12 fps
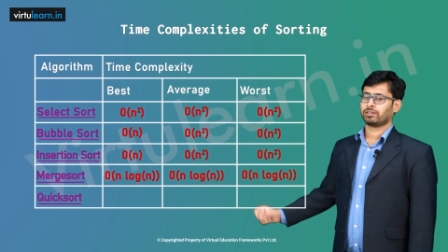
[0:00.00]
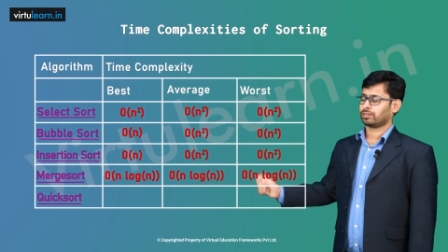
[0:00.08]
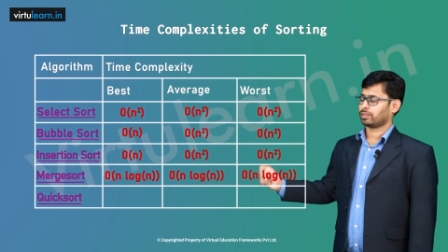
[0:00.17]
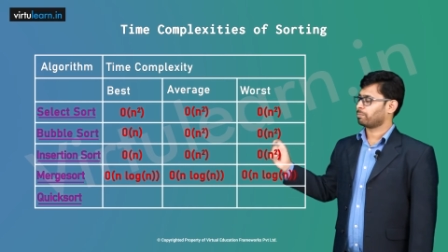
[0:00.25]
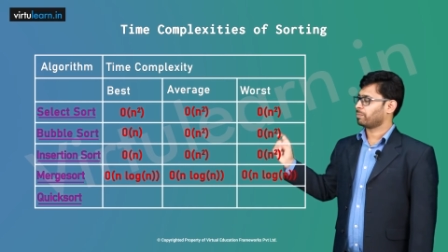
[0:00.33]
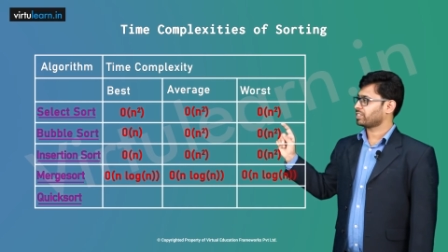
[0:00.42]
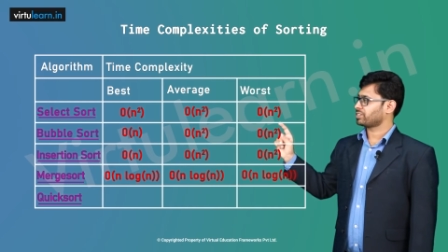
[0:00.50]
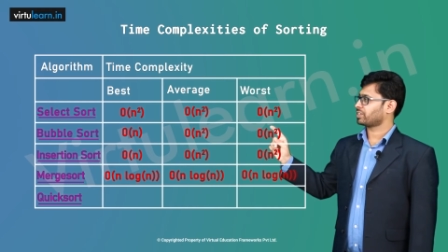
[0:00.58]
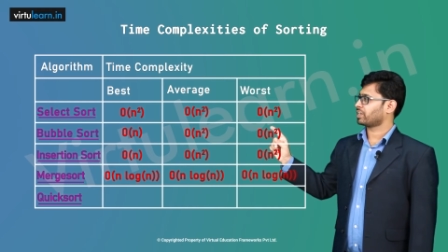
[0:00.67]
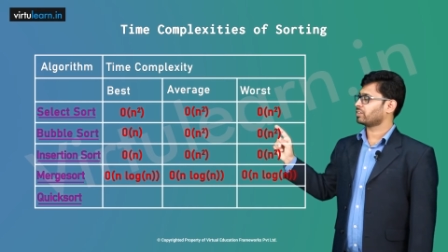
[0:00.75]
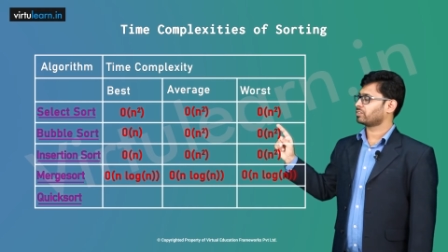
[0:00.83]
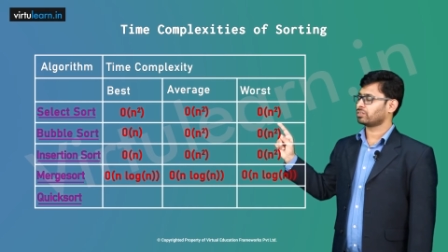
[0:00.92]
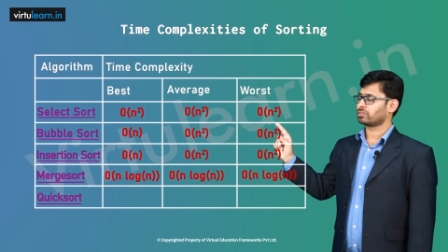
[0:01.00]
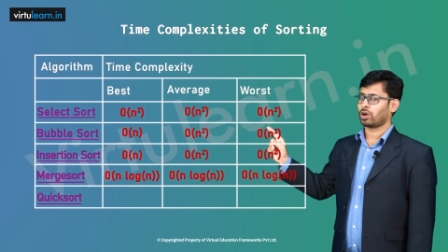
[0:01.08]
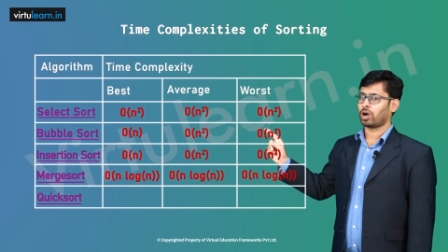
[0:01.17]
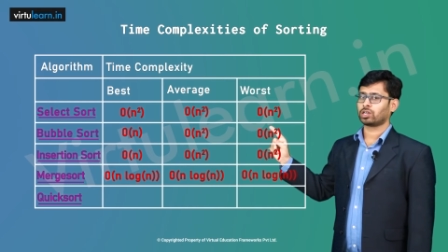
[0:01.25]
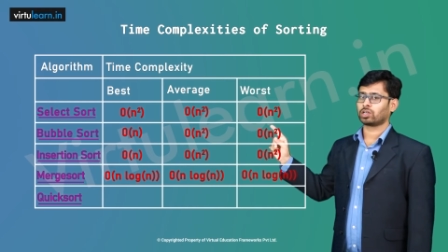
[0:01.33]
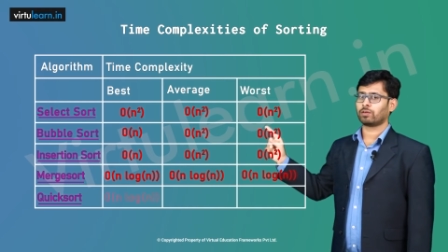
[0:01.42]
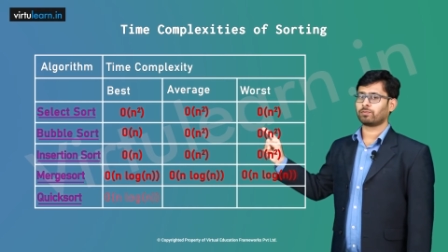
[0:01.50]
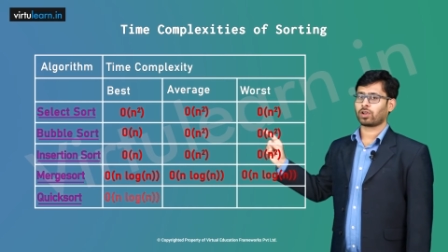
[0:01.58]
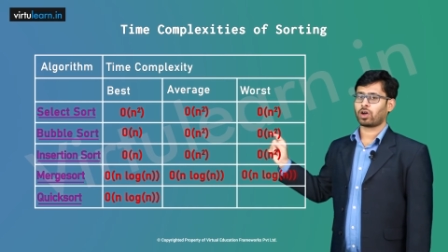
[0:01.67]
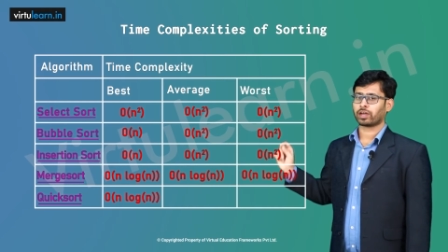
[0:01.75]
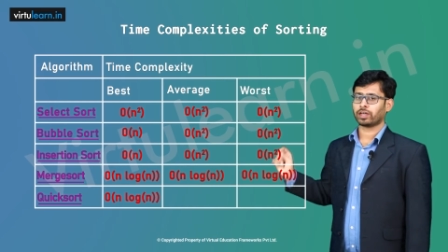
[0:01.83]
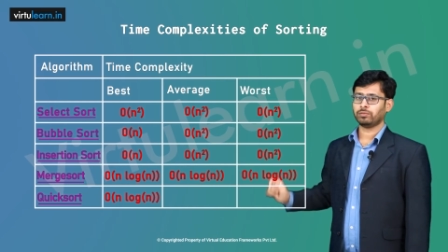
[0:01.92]
the best case is order of
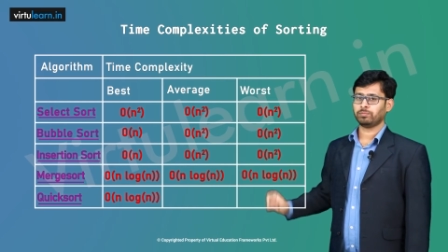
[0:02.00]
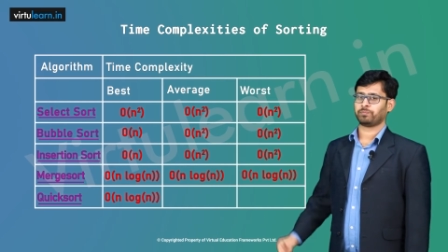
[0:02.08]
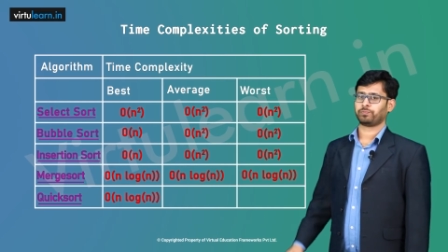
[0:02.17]
log n,